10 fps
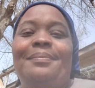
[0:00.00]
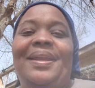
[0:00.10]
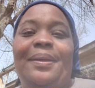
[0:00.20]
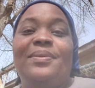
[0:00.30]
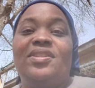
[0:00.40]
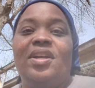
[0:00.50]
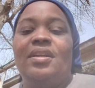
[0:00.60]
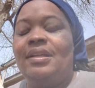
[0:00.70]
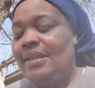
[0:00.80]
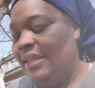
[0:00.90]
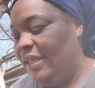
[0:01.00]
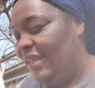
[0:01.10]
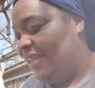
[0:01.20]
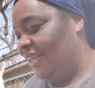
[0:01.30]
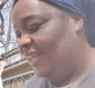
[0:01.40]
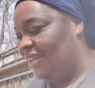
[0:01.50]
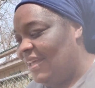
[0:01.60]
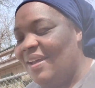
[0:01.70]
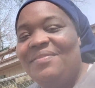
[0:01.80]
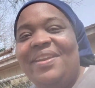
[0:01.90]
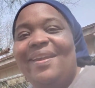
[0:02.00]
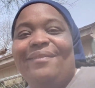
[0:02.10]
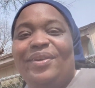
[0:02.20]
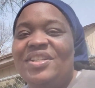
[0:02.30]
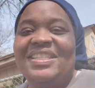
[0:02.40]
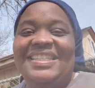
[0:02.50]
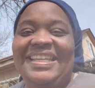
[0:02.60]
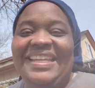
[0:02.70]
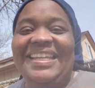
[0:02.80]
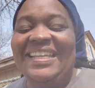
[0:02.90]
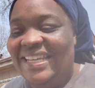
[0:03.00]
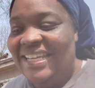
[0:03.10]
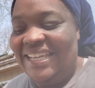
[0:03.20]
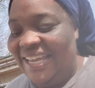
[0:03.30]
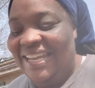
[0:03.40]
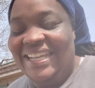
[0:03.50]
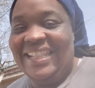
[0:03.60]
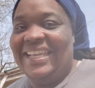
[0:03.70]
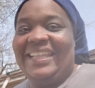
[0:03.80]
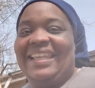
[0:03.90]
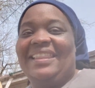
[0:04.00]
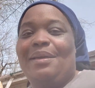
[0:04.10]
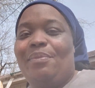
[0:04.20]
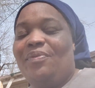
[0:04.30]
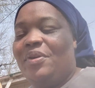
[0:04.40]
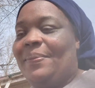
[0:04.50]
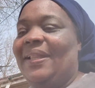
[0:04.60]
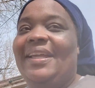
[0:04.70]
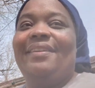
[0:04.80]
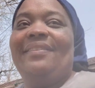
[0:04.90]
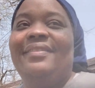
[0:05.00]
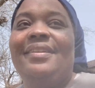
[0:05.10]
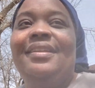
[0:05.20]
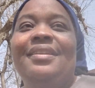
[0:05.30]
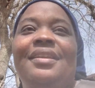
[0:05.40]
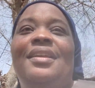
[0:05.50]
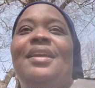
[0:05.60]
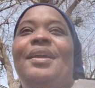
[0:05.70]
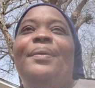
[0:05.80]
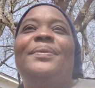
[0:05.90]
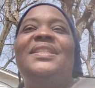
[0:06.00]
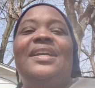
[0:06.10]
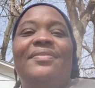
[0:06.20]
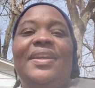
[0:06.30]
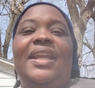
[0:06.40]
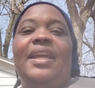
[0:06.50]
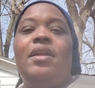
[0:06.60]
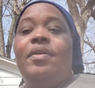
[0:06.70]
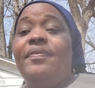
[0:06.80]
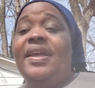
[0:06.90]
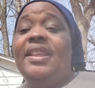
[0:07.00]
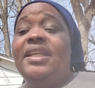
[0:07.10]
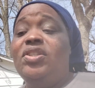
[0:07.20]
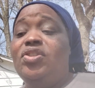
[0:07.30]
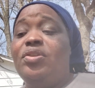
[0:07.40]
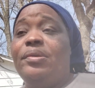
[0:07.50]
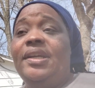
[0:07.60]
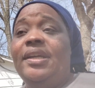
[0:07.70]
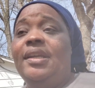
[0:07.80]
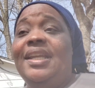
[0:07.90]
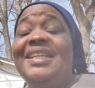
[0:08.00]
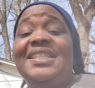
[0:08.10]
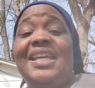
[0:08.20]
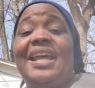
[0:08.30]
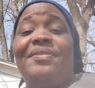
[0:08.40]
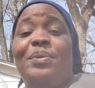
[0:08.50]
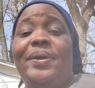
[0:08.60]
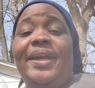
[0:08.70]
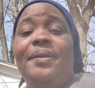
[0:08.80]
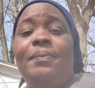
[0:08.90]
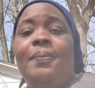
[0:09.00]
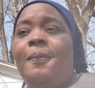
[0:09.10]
My neighbor's dog. I've never seen anything like that before in my life. It was tough getting it off, and this tree needs to get out of the way.